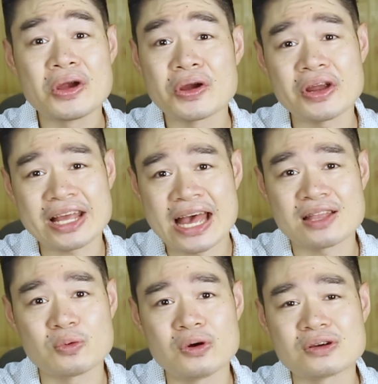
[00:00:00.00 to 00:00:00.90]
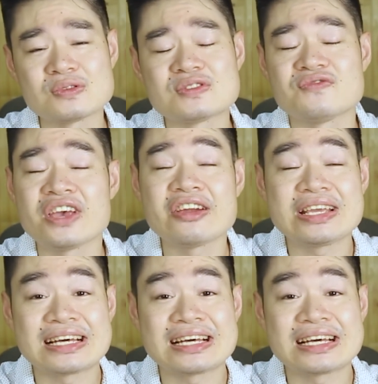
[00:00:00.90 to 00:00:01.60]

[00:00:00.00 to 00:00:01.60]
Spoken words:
Her catwalk was very